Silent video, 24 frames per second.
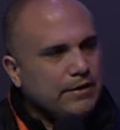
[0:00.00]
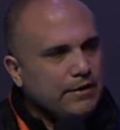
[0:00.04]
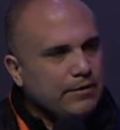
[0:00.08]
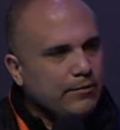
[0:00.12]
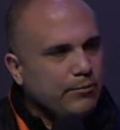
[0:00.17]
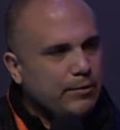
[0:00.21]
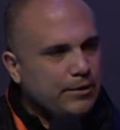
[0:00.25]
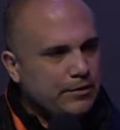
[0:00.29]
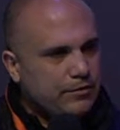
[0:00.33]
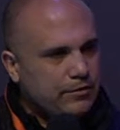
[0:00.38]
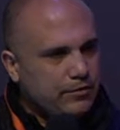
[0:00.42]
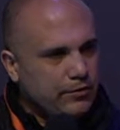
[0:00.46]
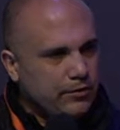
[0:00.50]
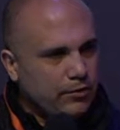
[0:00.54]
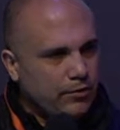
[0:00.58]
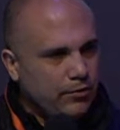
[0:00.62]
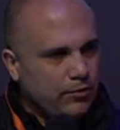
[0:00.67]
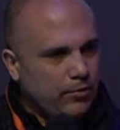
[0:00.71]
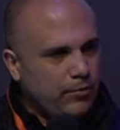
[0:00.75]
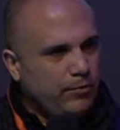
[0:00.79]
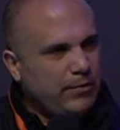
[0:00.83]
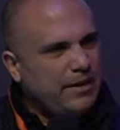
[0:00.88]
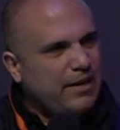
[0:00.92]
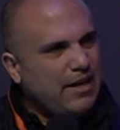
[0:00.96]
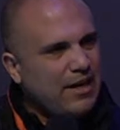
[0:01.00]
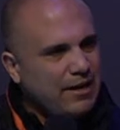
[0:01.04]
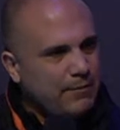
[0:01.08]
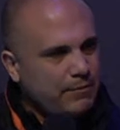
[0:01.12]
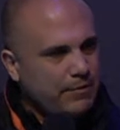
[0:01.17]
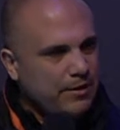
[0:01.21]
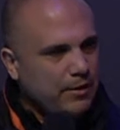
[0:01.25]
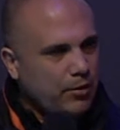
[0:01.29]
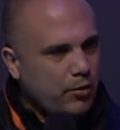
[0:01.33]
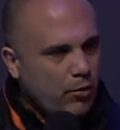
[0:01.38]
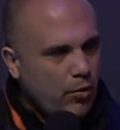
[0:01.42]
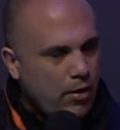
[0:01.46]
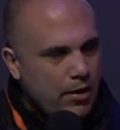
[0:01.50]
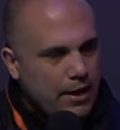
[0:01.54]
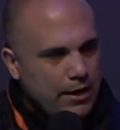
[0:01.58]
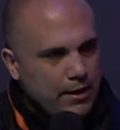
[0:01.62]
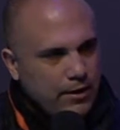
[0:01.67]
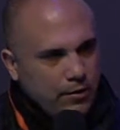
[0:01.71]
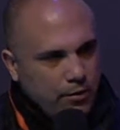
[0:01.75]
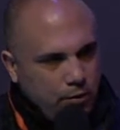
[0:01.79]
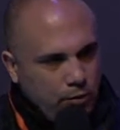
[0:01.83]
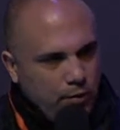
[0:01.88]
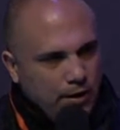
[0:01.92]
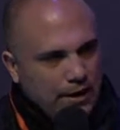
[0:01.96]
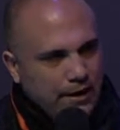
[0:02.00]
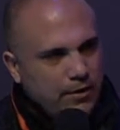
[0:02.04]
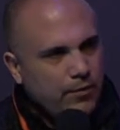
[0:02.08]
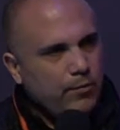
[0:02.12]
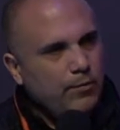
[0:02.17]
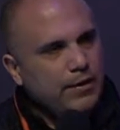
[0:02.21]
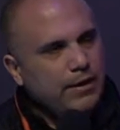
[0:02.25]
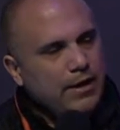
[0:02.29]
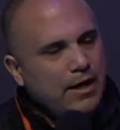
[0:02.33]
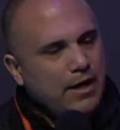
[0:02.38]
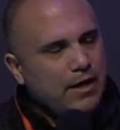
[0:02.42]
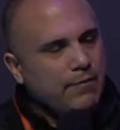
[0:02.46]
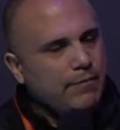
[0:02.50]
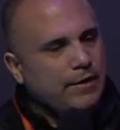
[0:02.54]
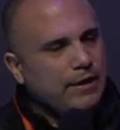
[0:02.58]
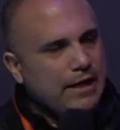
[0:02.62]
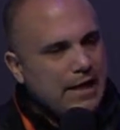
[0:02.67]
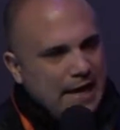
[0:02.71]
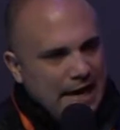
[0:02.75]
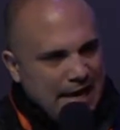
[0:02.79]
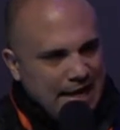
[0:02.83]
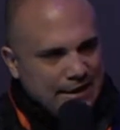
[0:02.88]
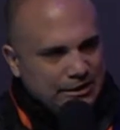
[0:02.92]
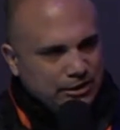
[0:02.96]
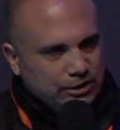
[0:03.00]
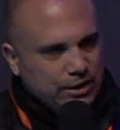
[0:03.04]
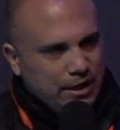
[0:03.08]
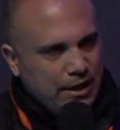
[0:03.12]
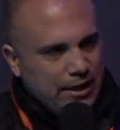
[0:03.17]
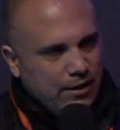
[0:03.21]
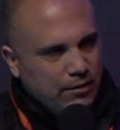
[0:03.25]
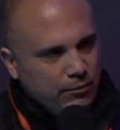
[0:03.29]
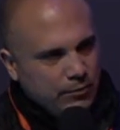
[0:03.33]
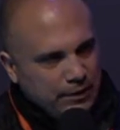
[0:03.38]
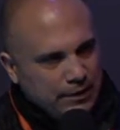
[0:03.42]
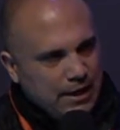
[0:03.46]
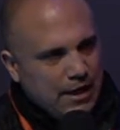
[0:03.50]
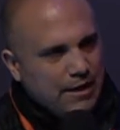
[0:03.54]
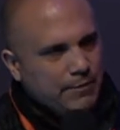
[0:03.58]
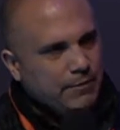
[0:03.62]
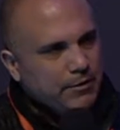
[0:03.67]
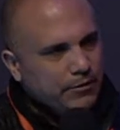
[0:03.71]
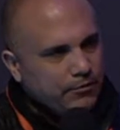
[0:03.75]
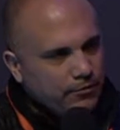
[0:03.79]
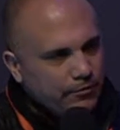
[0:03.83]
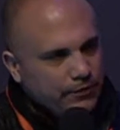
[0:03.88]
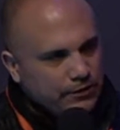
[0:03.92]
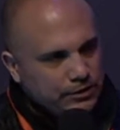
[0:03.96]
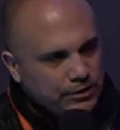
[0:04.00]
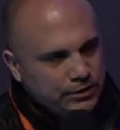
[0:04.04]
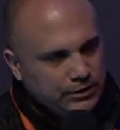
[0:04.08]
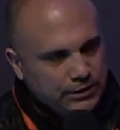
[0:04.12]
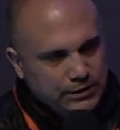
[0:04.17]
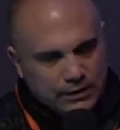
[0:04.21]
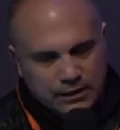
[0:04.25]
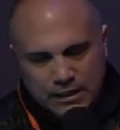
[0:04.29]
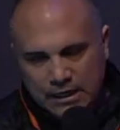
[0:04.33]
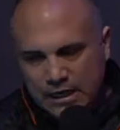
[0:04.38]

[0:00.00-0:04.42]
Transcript: that we do, we gotta be quick, we gotta be agile, we gotta be efficient.